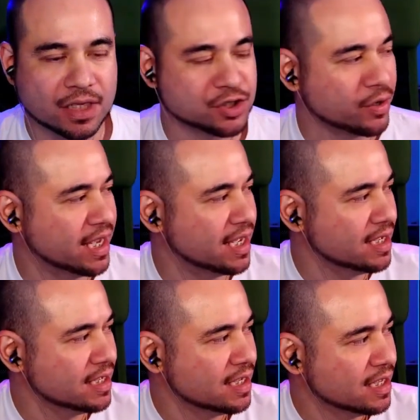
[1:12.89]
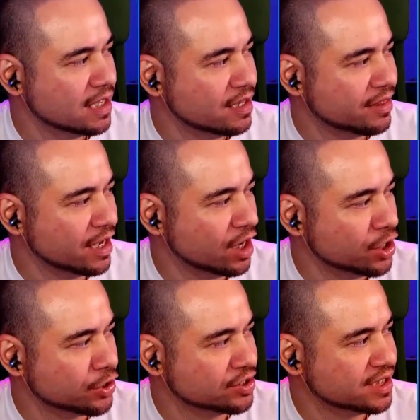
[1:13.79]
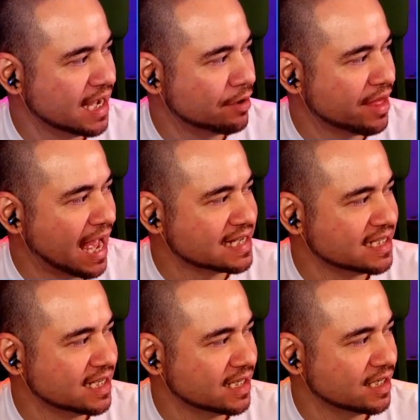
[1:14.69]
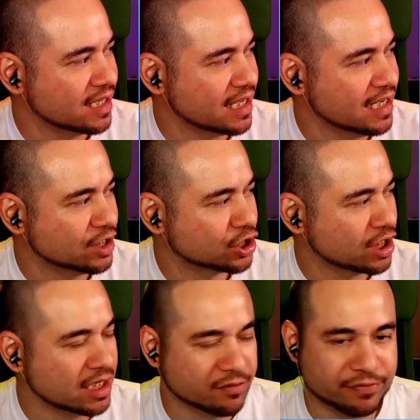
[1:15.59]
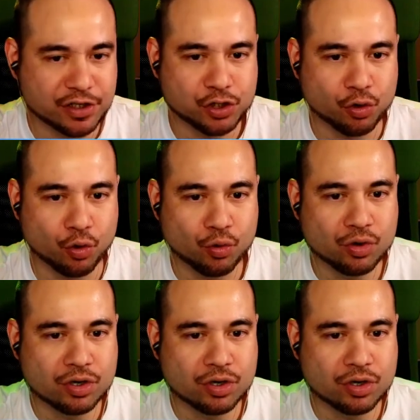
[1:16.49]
So here they are, you can see how they're adding each individual